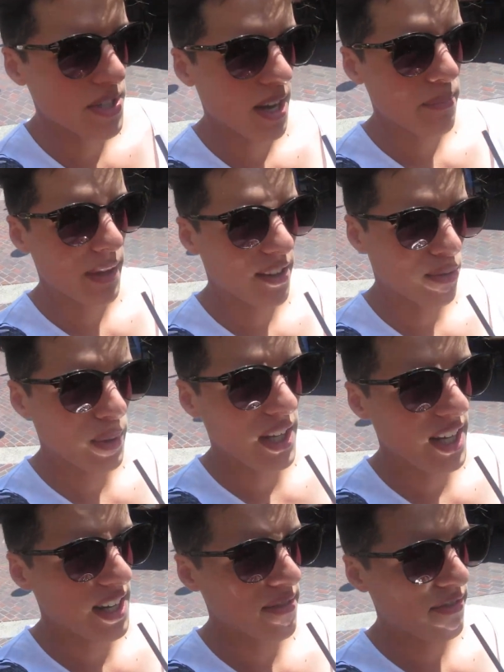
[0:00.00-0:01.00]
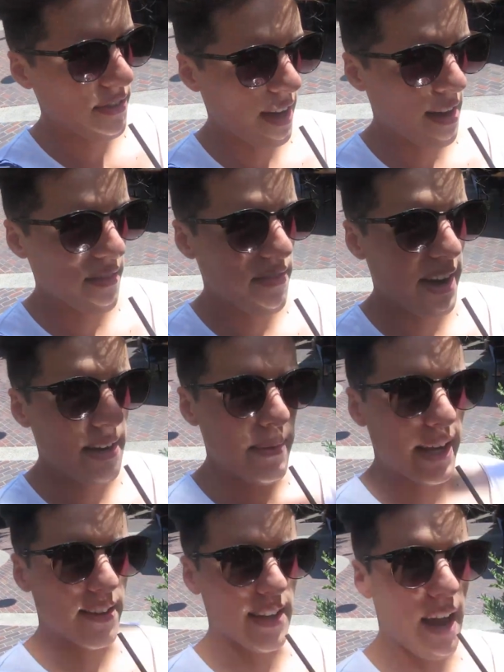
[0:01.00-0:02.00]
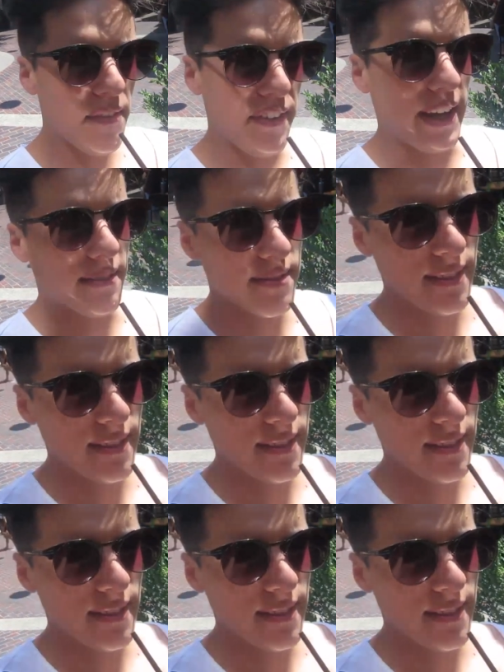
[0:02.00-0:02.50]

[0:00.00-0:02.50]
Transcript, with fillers: shop because we need to um, find Megan's outfit.